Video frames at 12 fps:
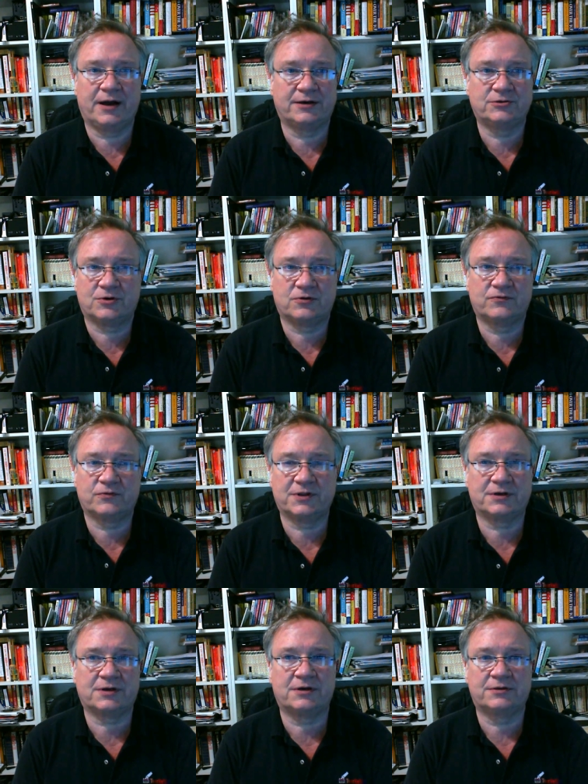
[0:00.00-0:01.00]
I drove
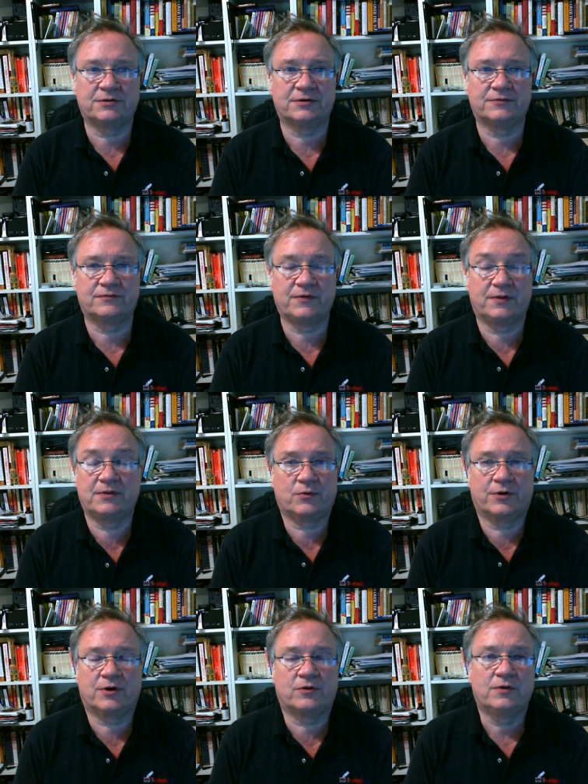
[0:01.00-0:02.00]
within 100. There
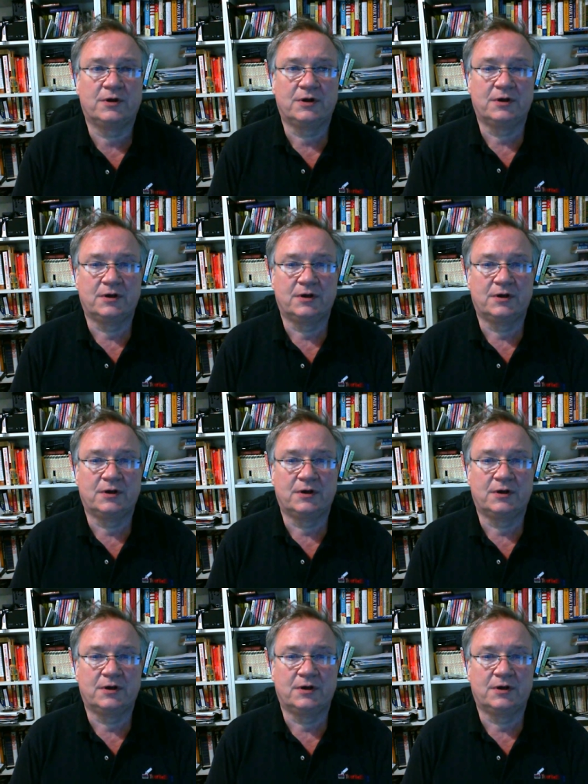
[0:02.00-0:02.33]
were no